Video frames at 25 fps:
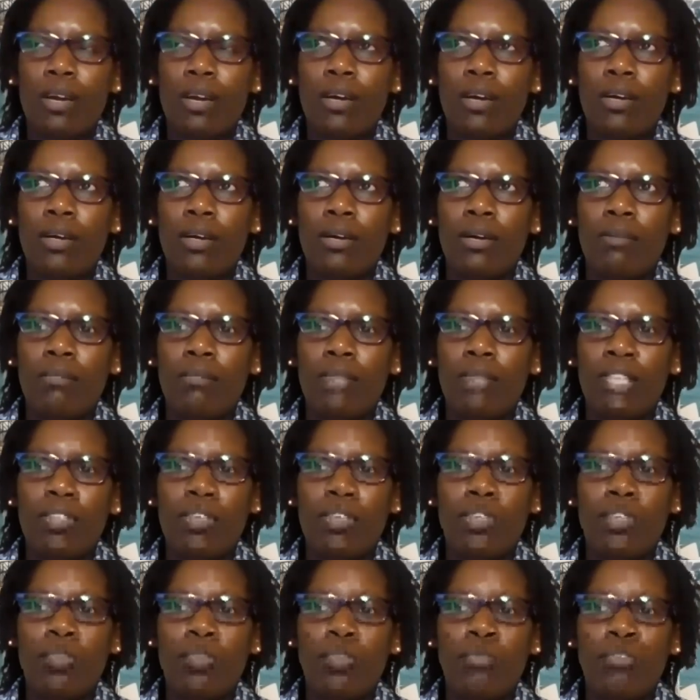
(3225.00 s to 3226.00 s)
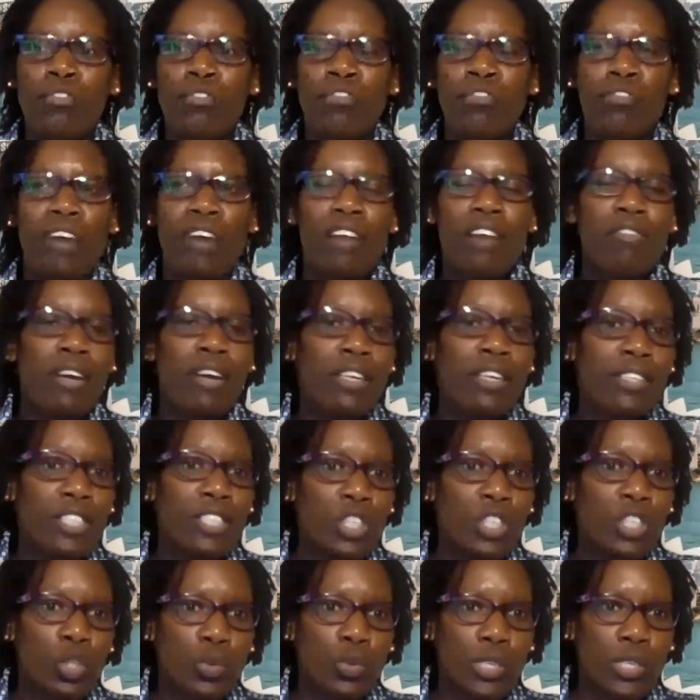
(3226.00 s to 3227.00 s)
uh, that's going to be
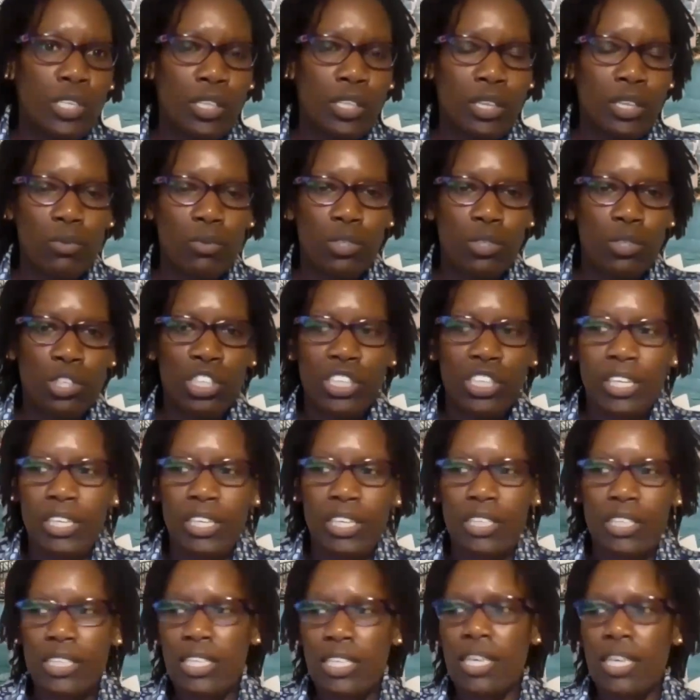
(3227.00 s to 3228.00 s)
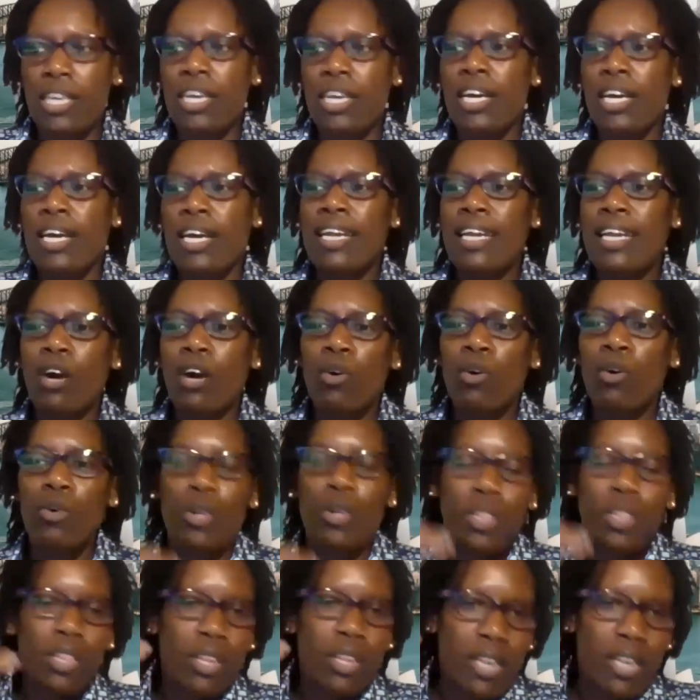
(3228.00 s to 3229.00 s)
520,000 shillings.
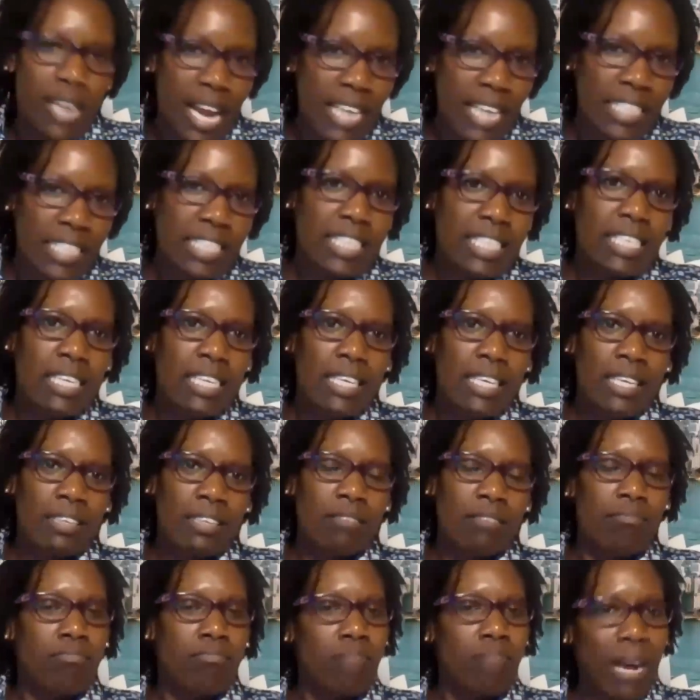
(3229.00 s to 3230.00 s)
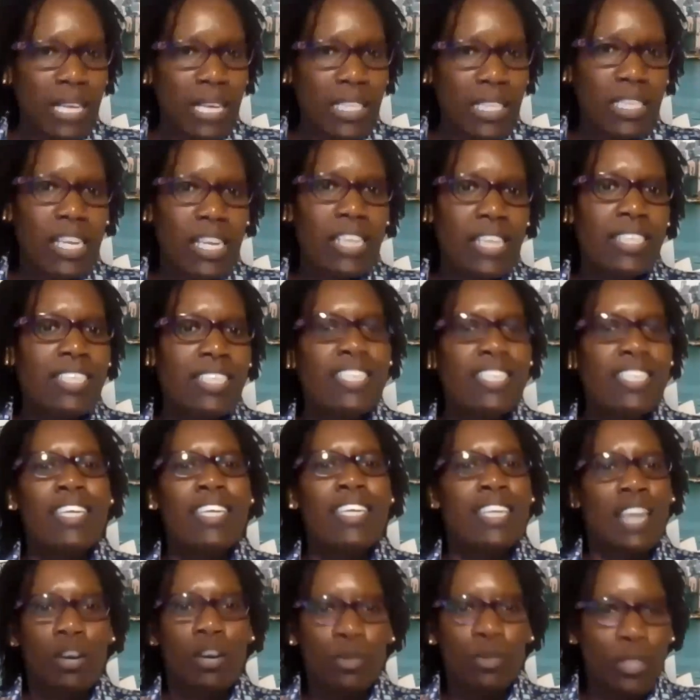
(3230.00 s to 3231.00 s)
Now, nursing masters,
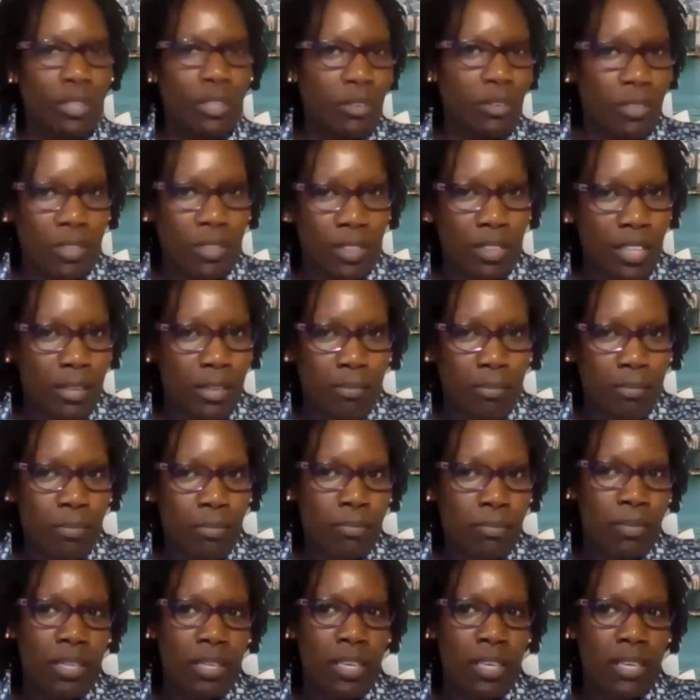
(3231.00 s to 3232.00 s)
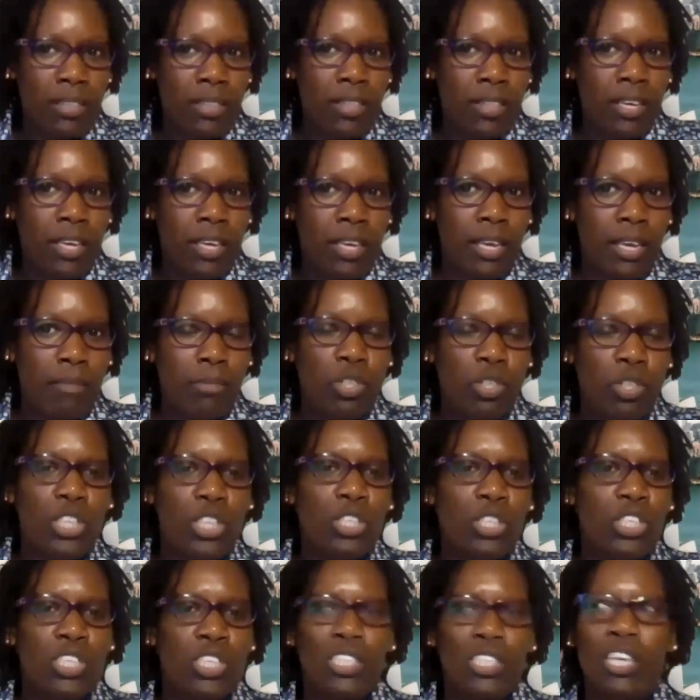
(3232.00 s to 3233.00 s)
now the, the, the, the game
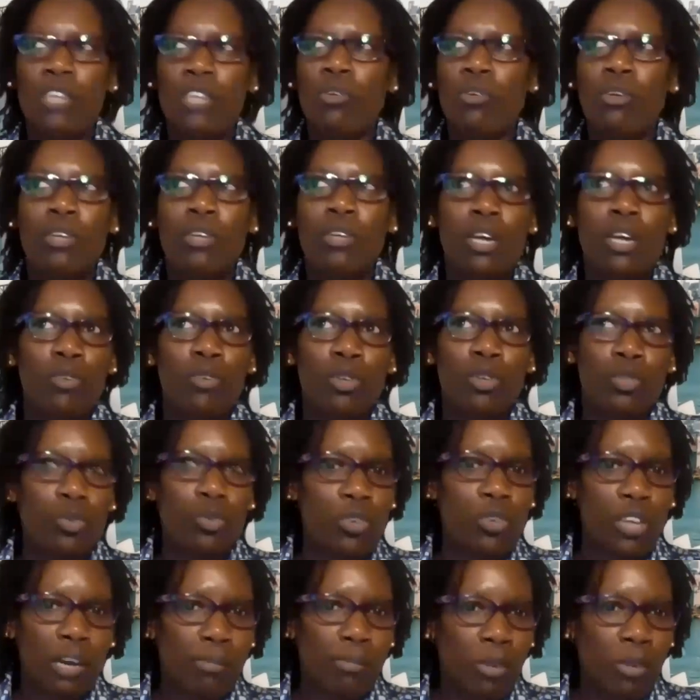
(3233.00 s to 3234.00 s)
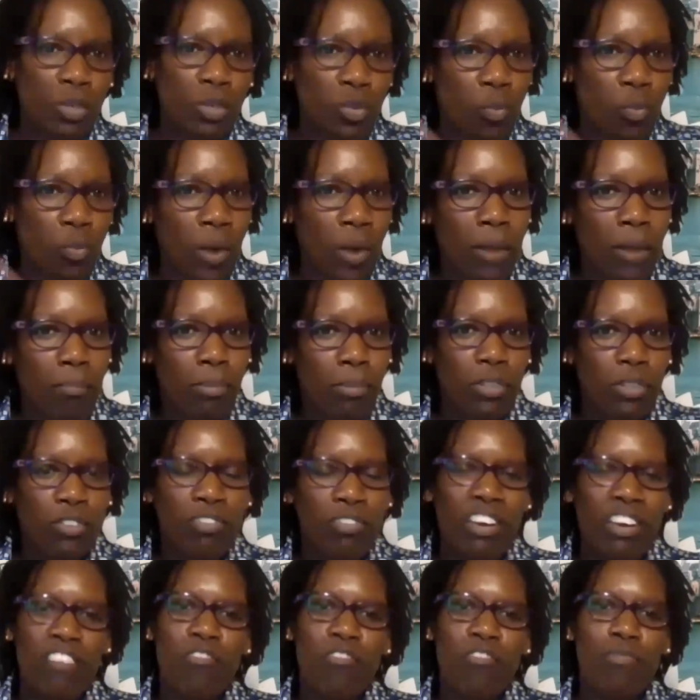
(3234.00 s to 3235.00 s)
changes. That one now you're talking about
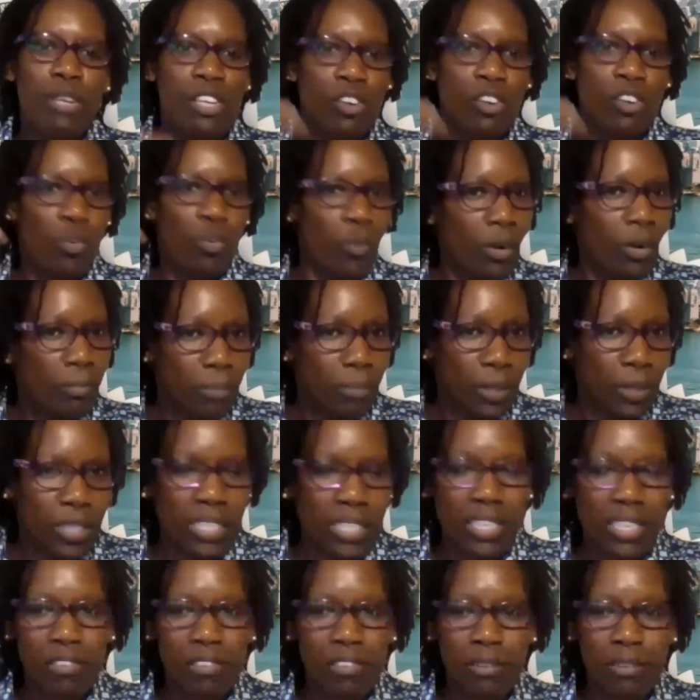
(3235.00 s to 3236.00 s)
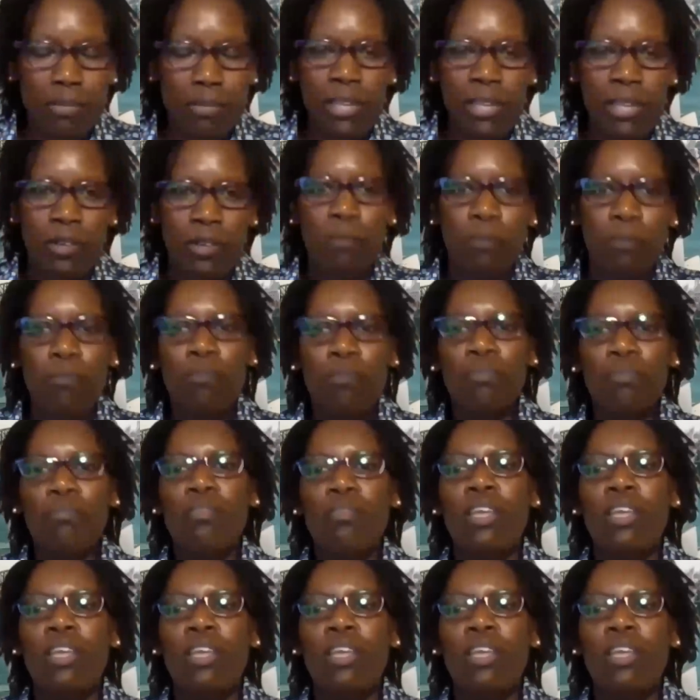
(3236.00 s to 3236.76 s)
1.5 million, 1.7 million